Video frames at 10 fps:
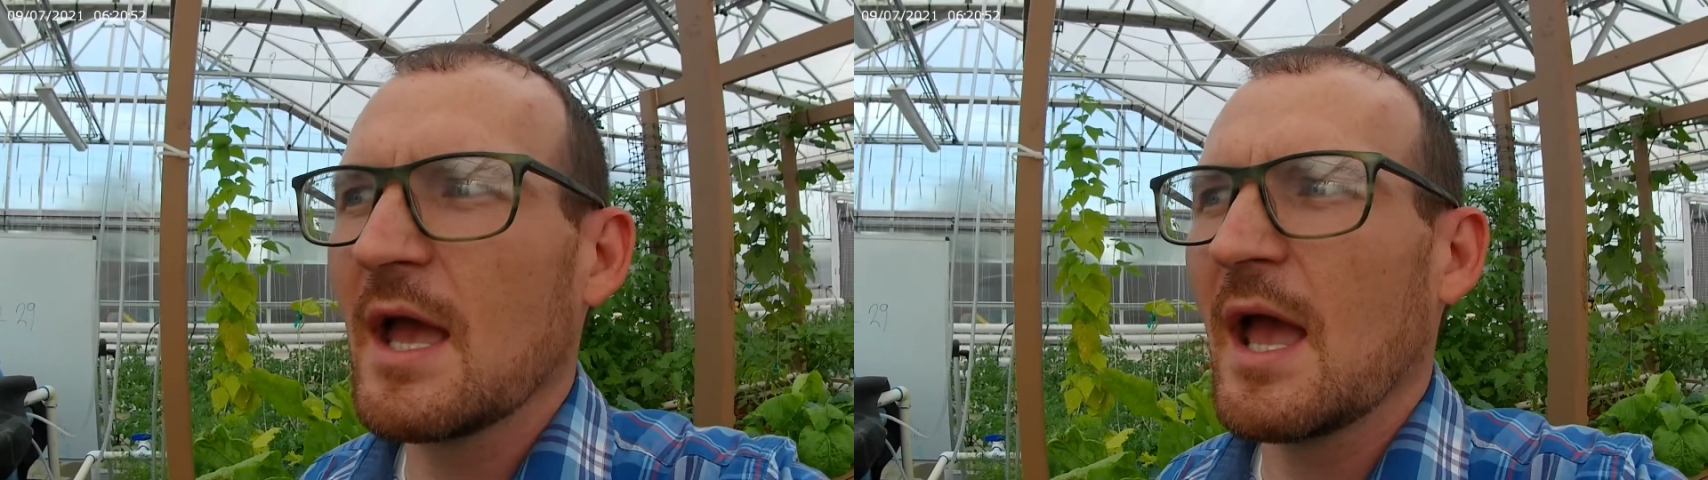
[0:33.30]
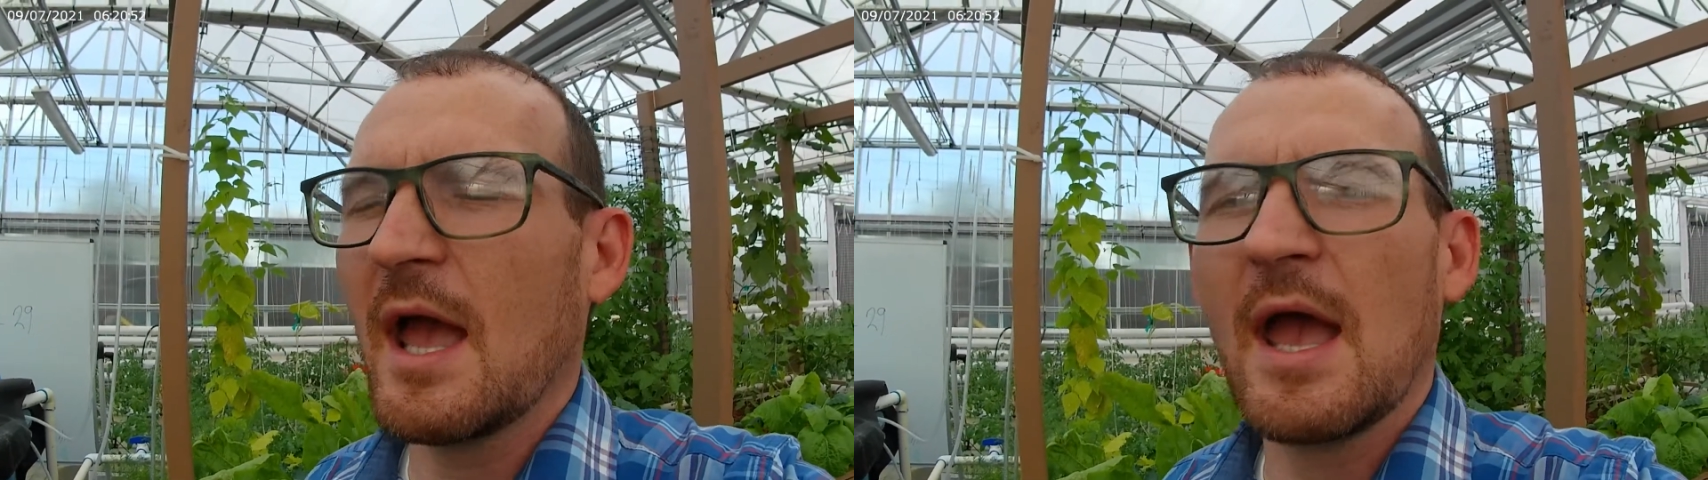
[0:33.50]

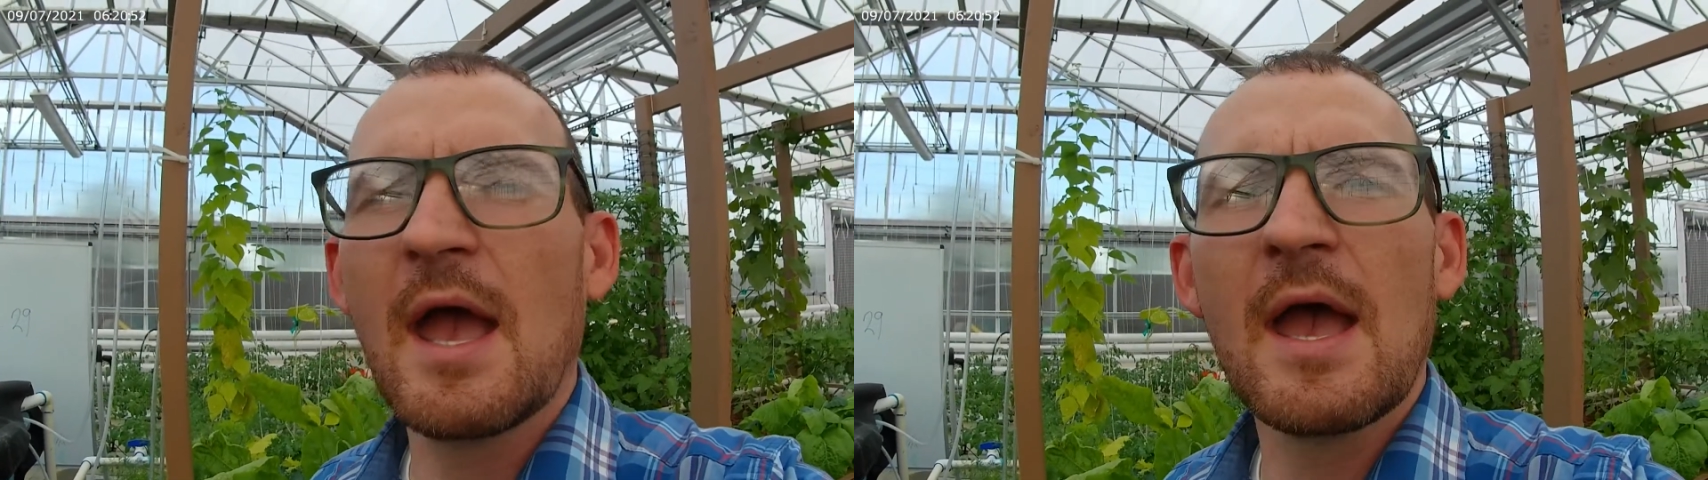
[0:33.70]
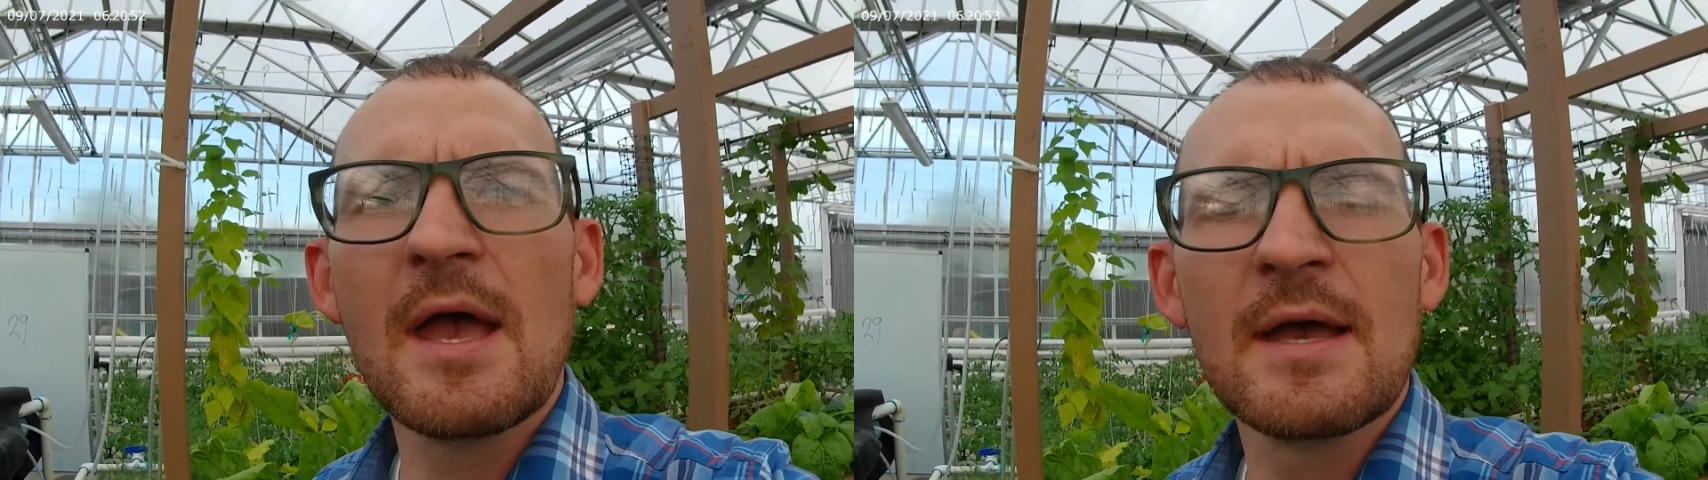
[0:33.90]

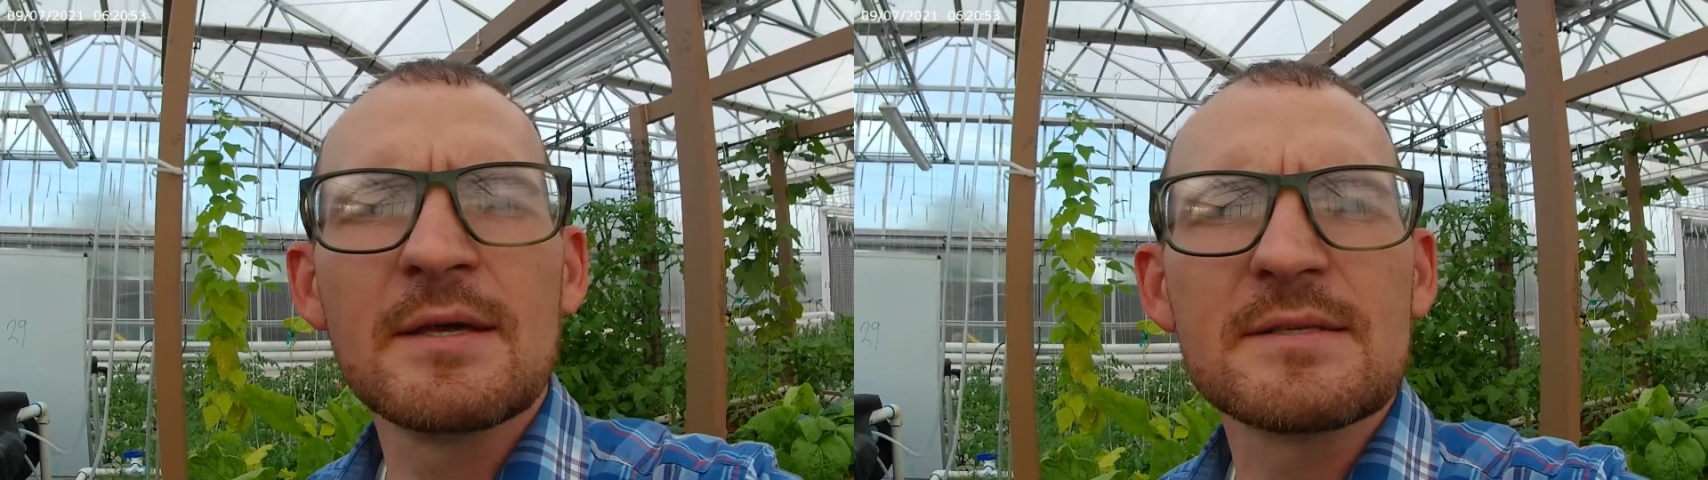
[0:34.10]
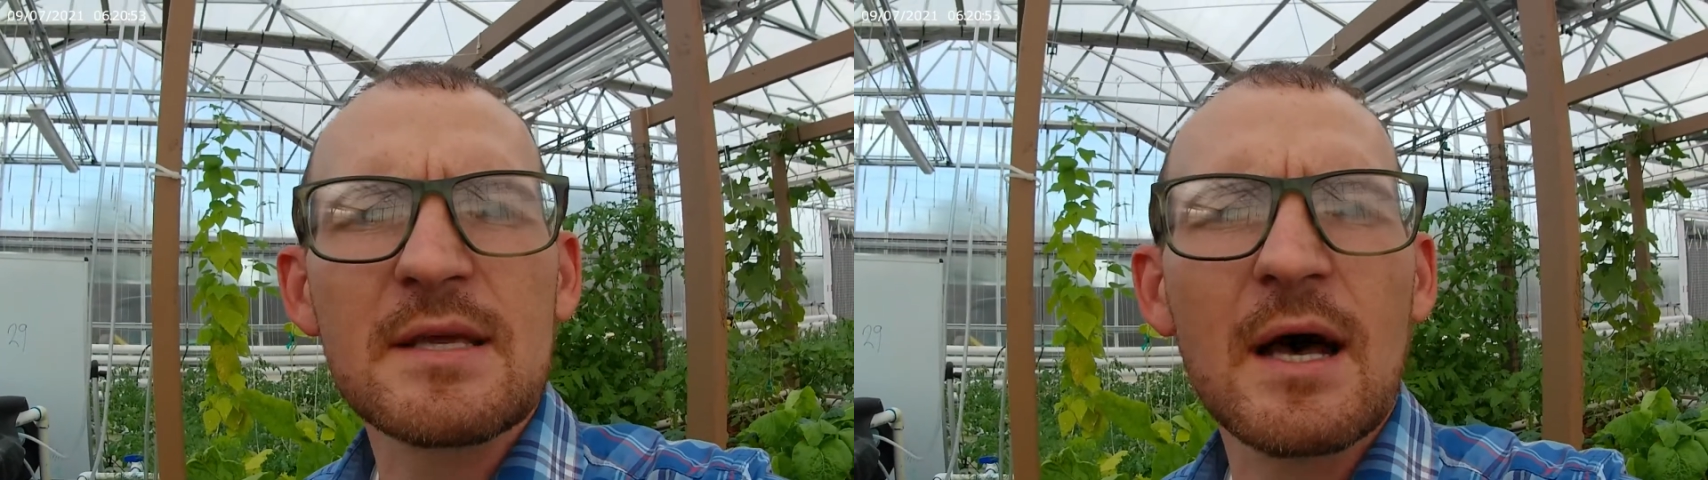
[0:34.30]

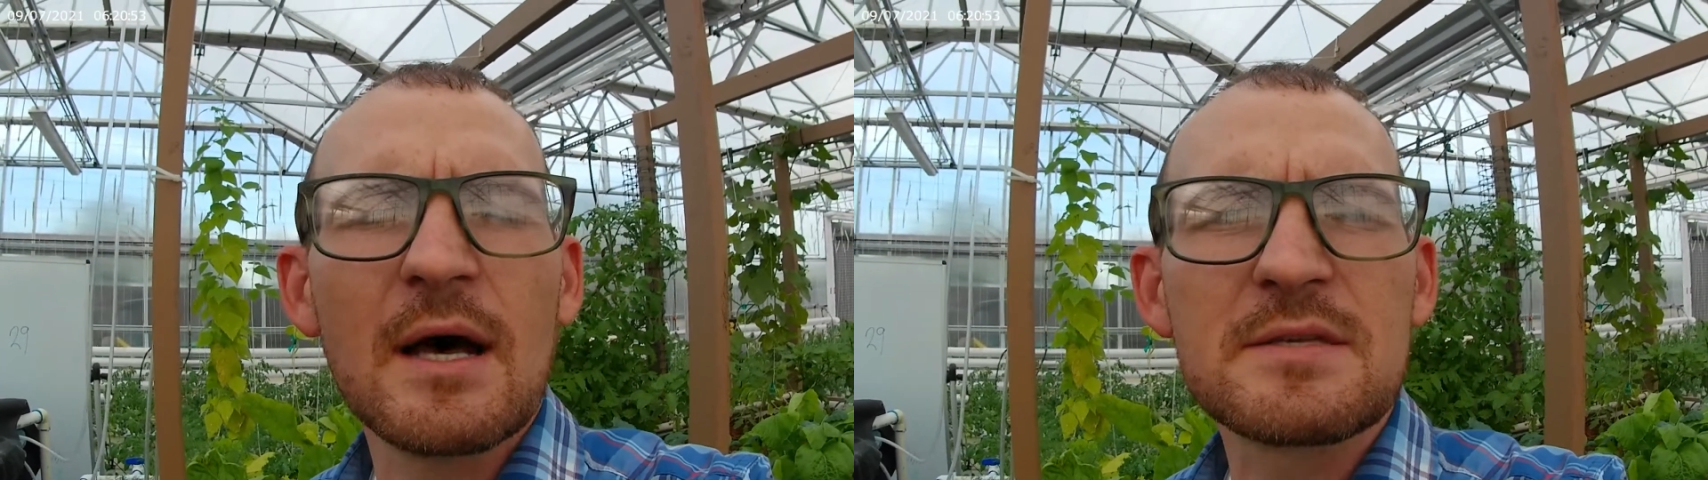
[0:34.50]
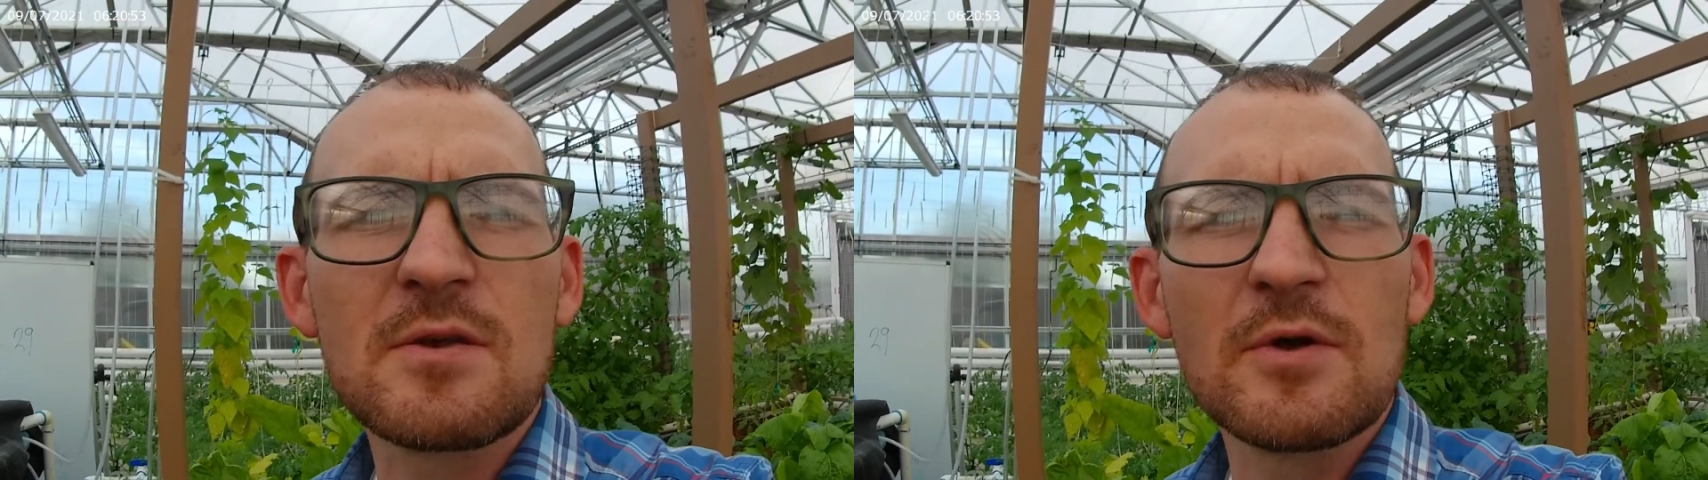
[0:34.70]
and
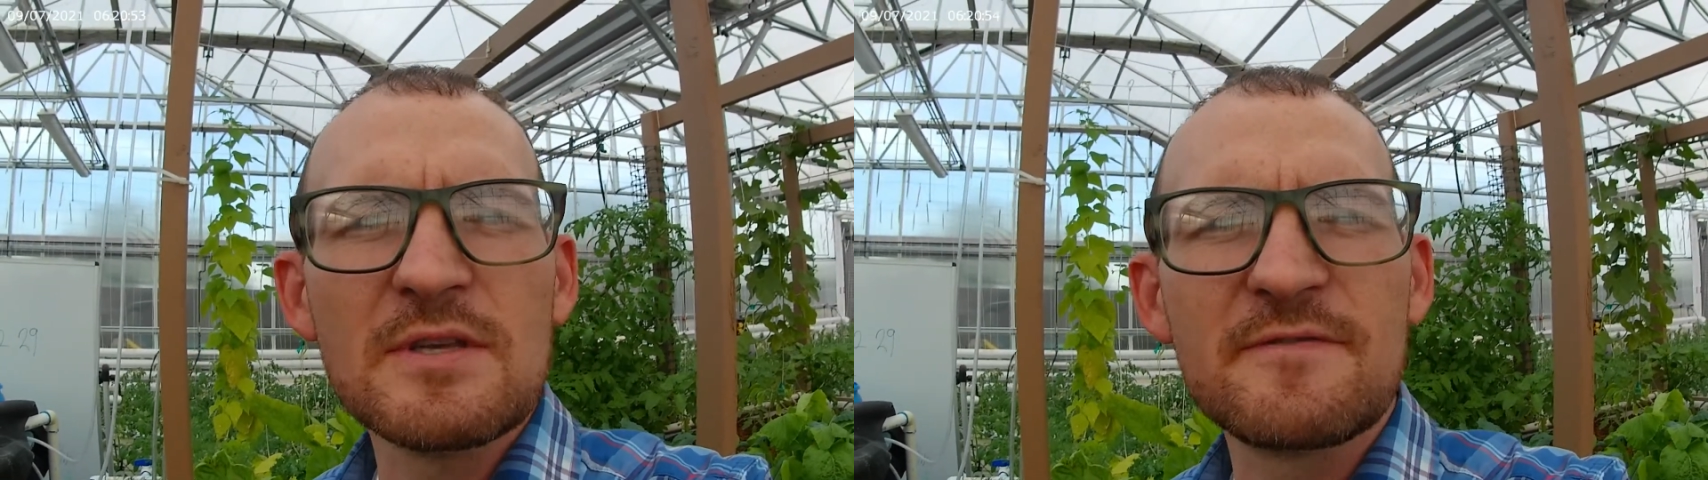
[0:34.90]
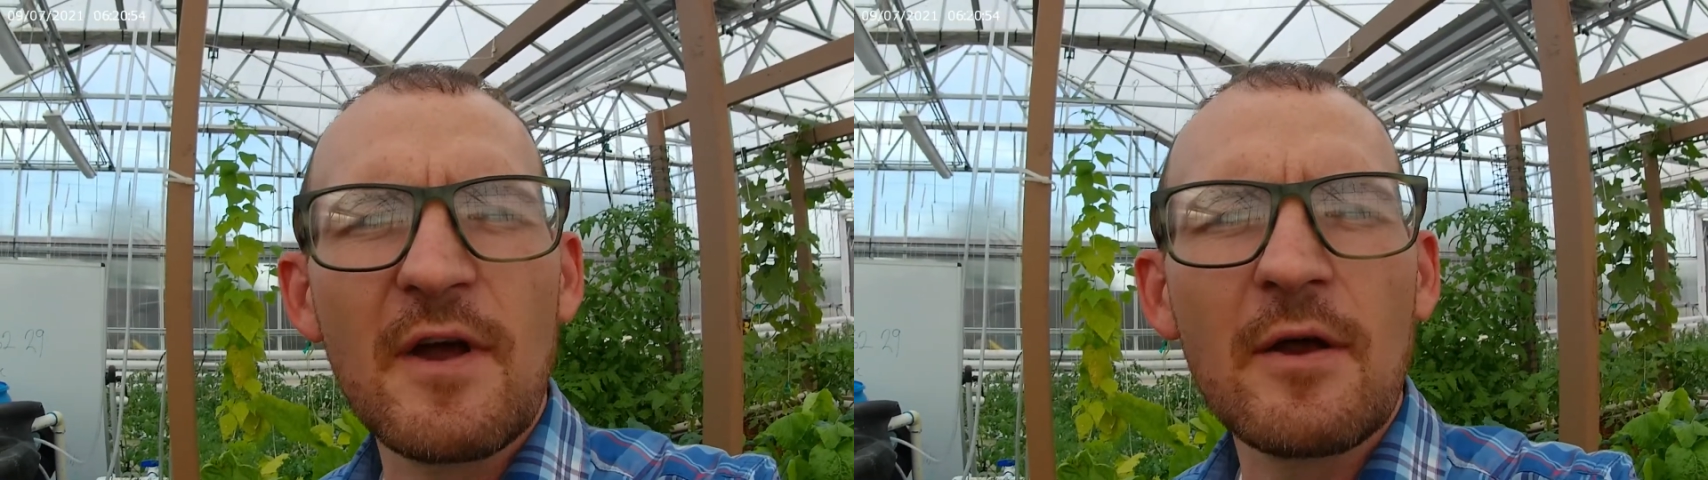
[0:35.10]
so
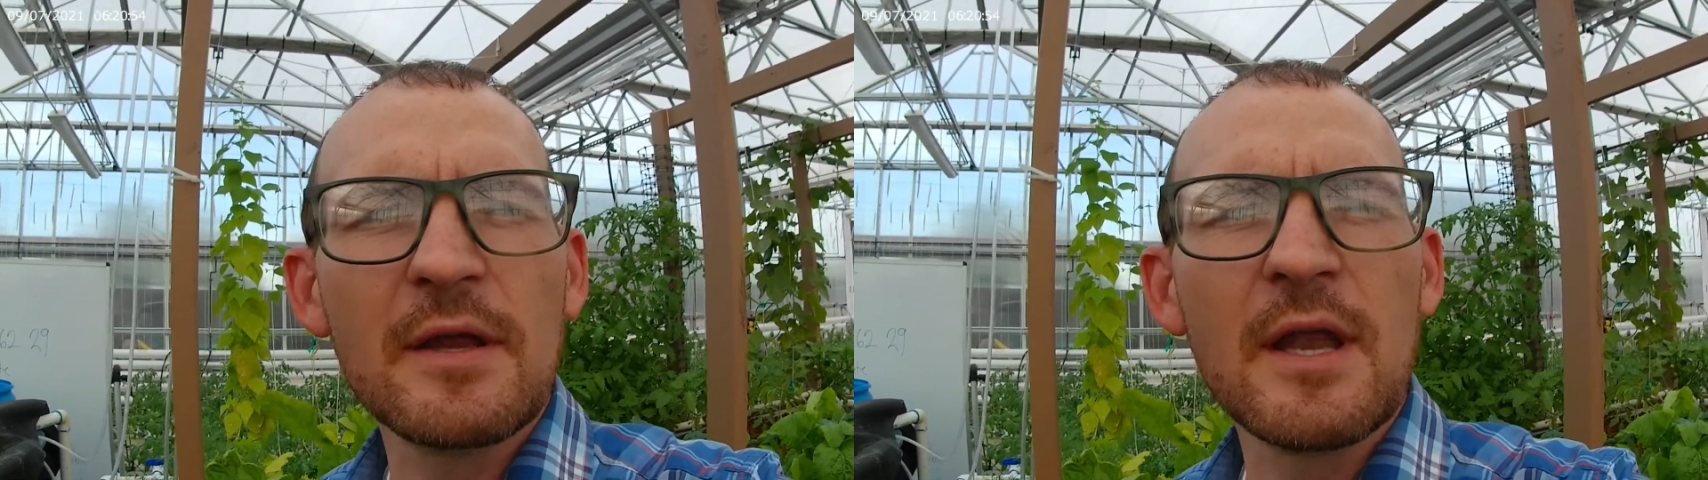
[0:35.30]
he's very